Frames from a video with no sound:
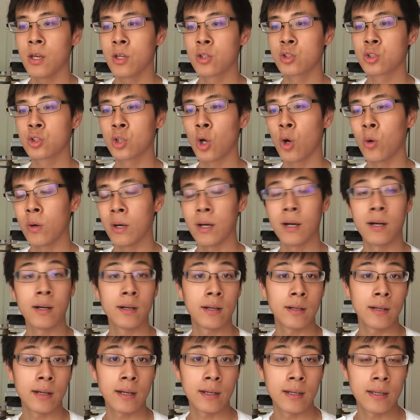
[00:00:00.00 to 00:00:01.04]
So
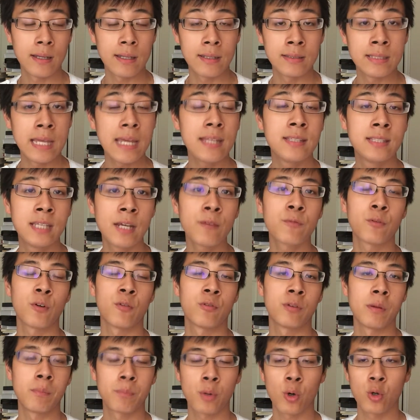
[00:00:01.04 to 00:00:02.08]
they differ
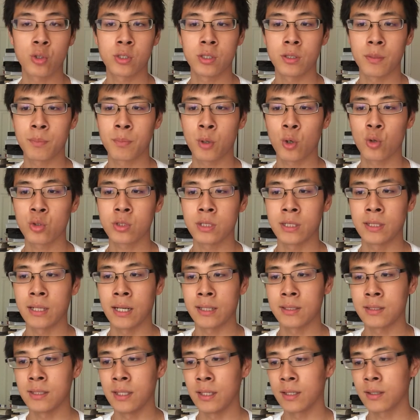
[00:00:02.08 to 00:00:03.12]
from person to person,
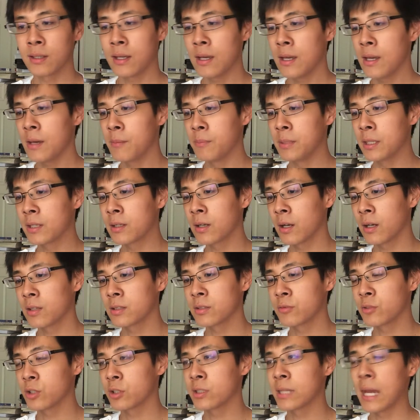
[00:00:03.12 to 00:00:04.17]
I think, because
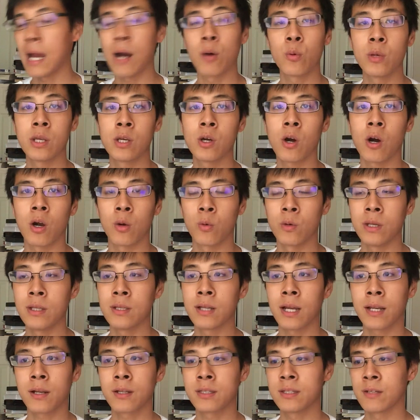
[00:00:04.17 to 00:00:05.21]
of just how we are. We
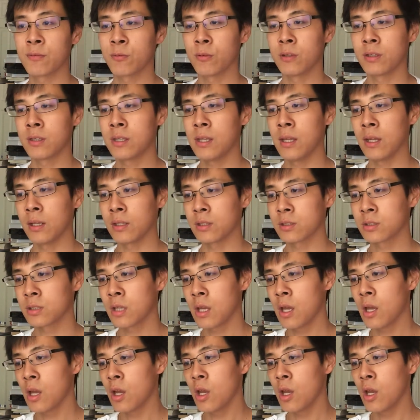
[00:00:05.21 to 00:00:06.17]
like different things.